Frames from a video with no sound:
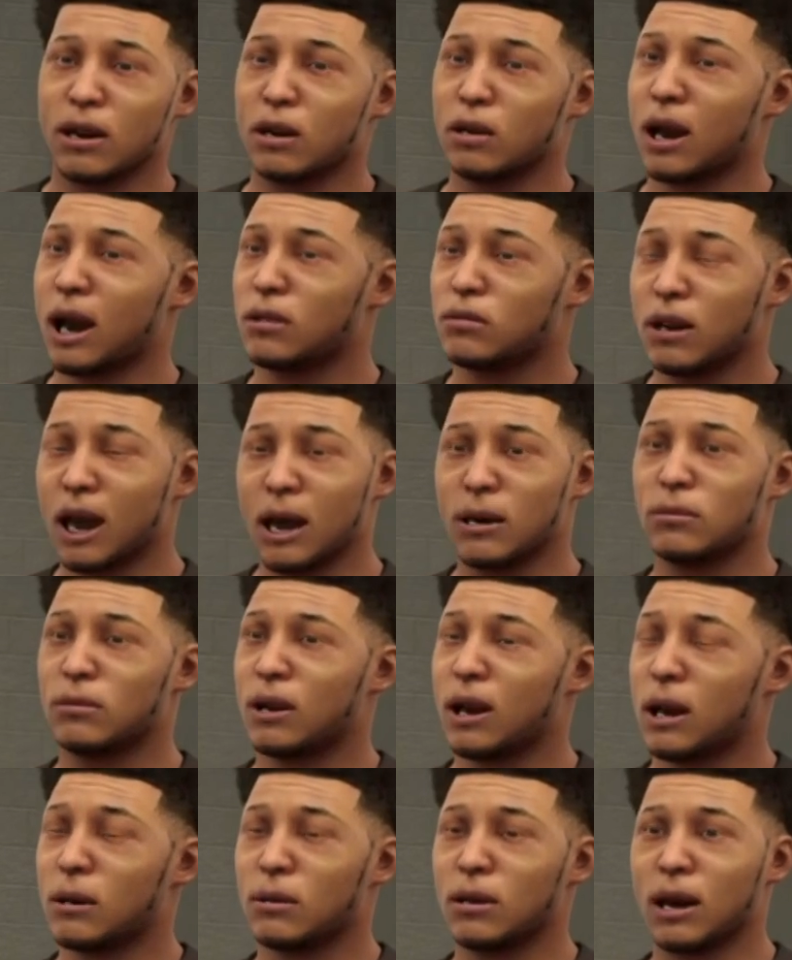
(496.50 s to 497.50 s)
Pre-draft
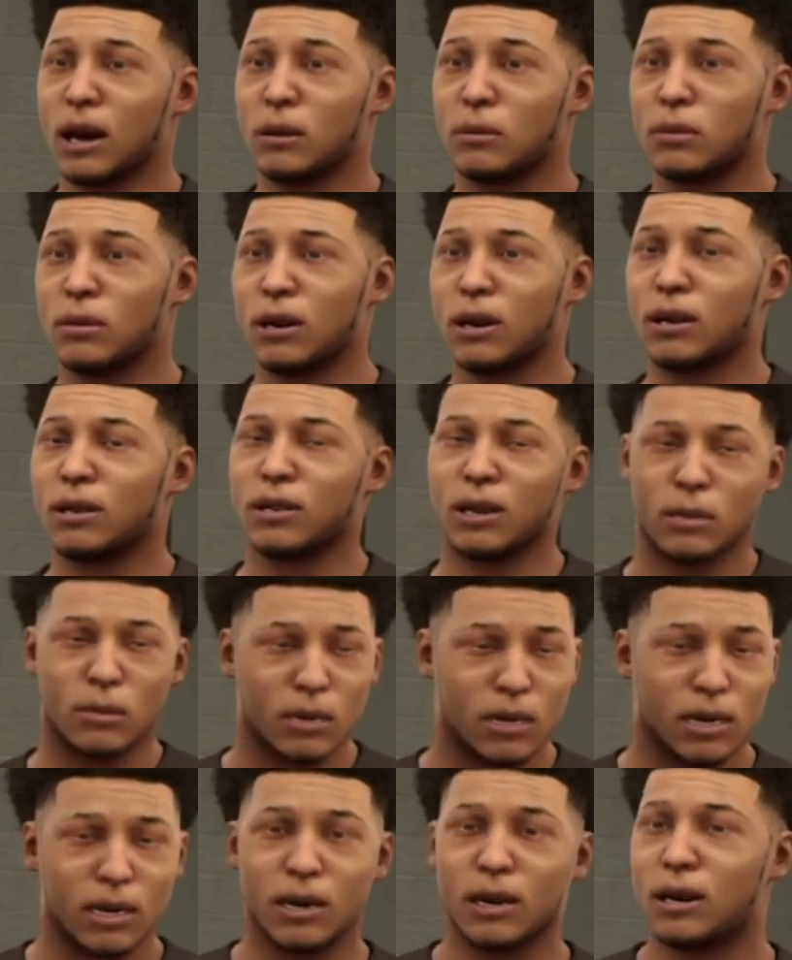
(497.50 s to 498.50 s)
camps are coming up, and then
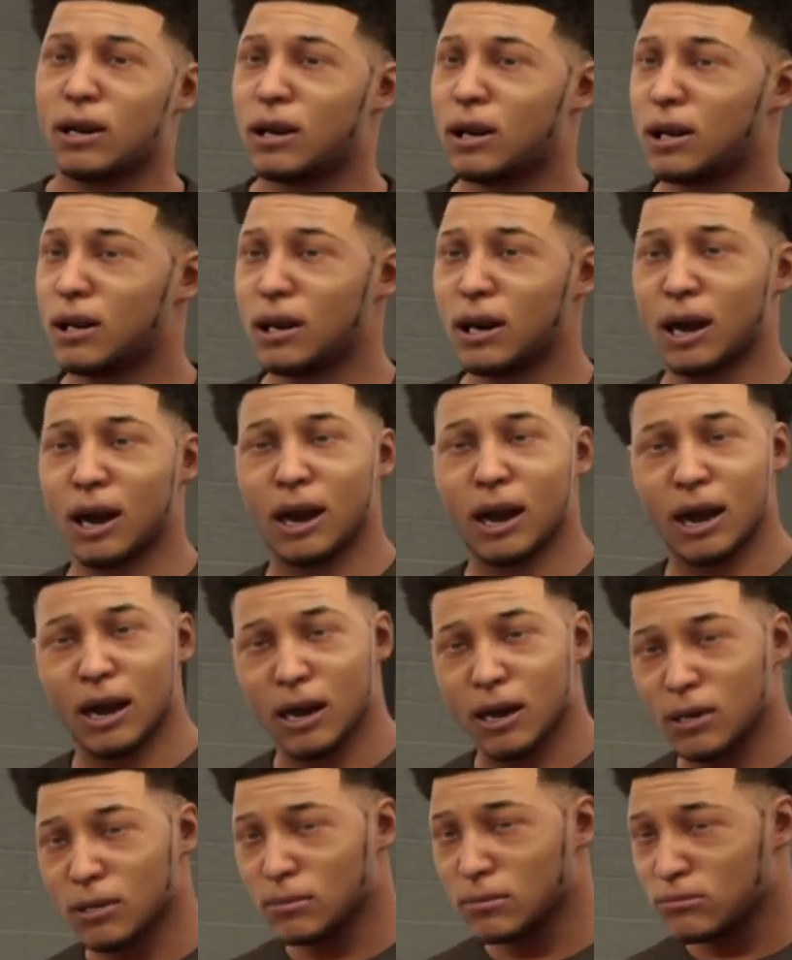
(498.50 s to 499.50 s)
summer league, and
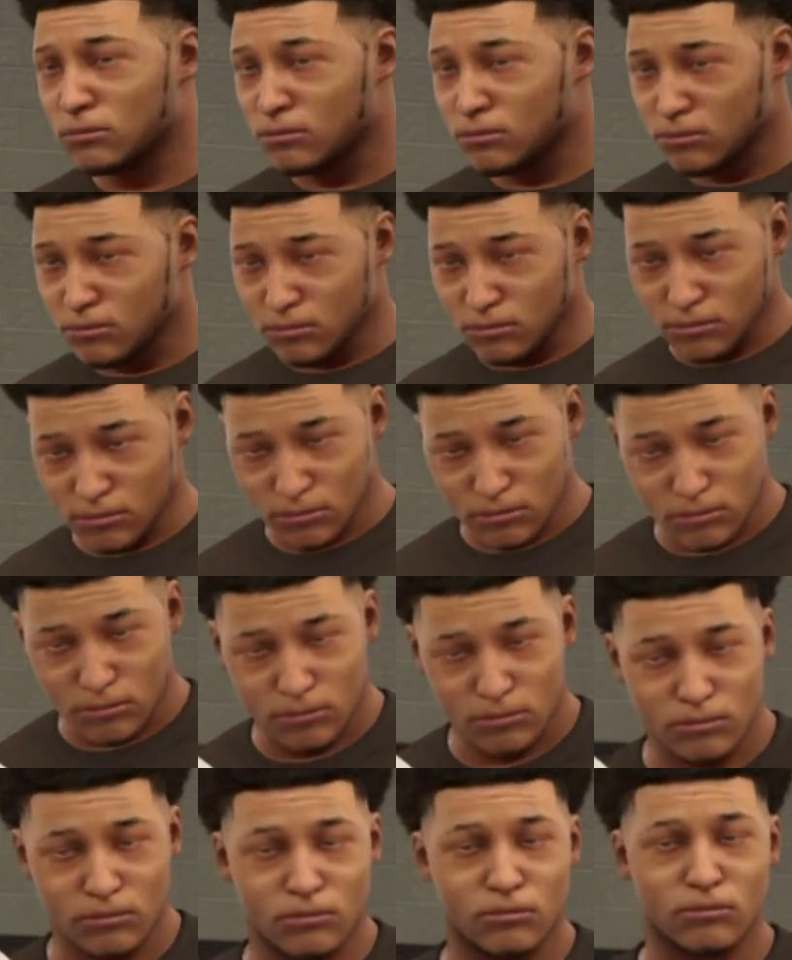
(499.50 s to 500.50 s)

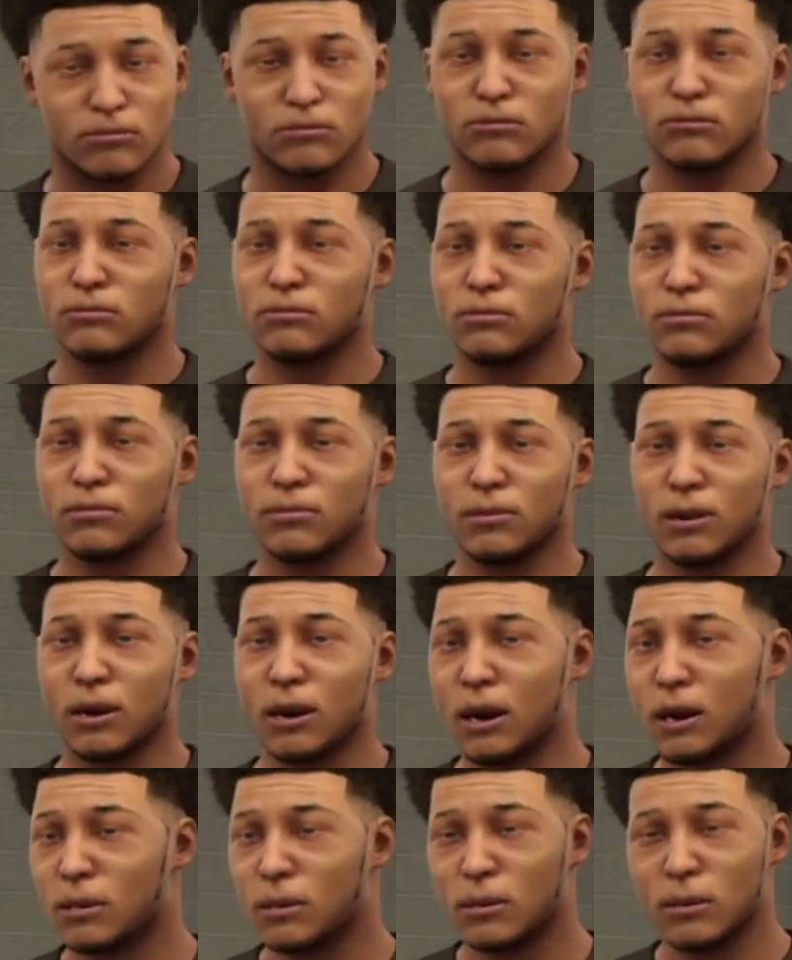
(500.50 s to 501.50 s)
then,
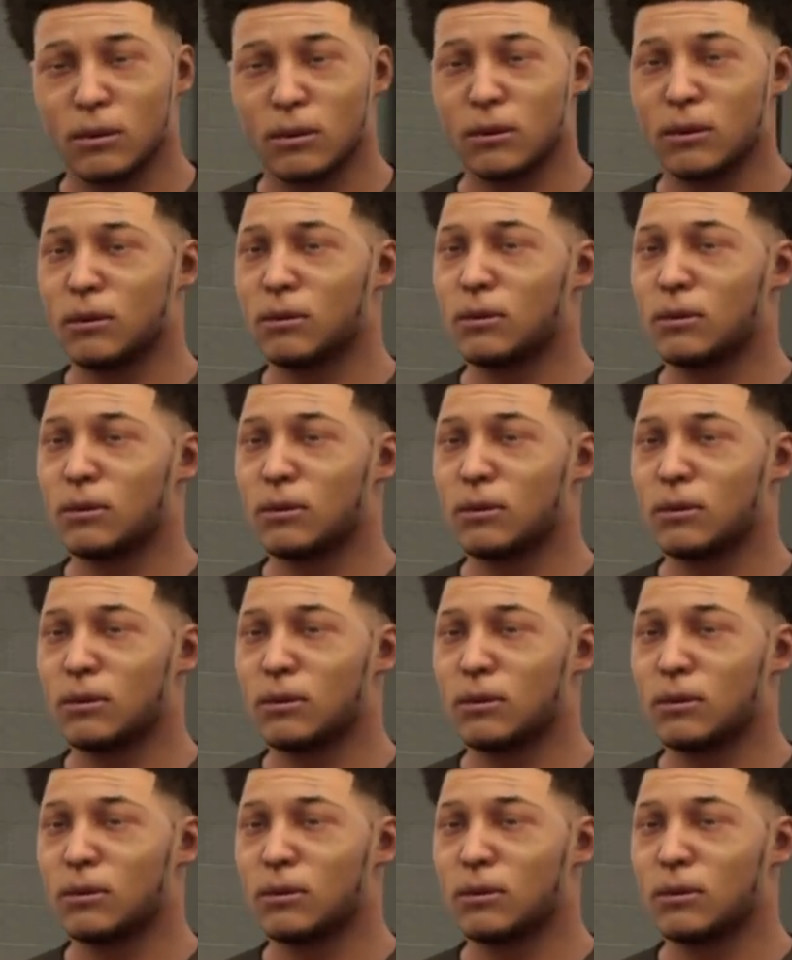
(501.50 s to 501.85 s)
you know?